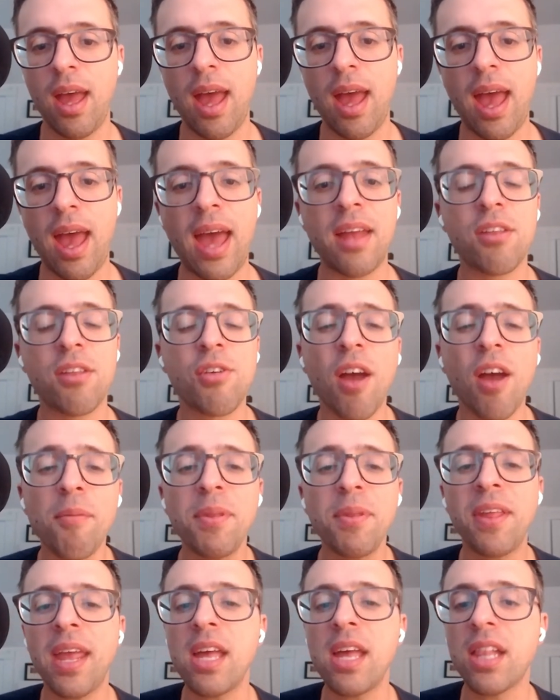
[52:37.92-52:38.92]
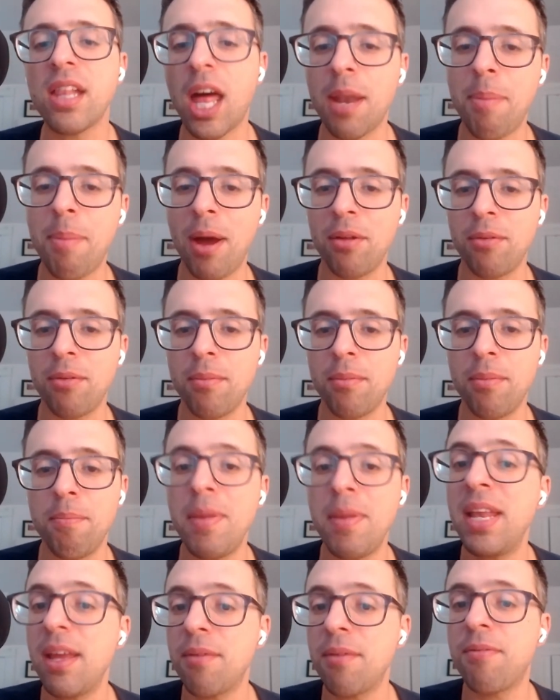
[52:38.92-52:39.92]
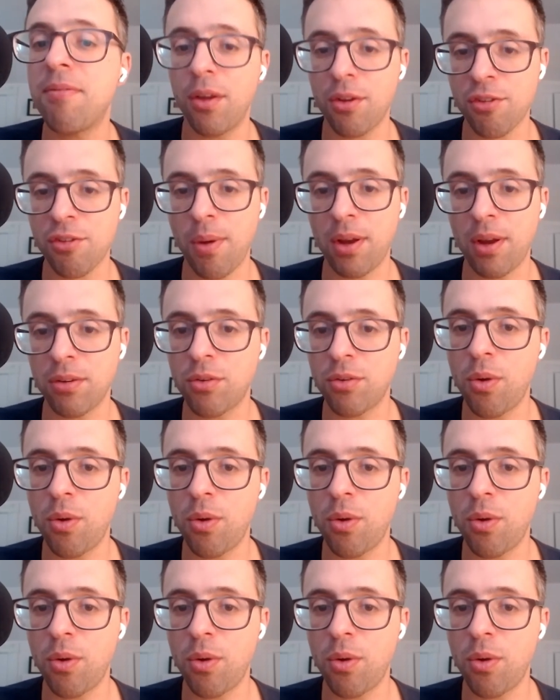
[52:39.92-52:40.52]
And so I've been thinking a lot about media failures around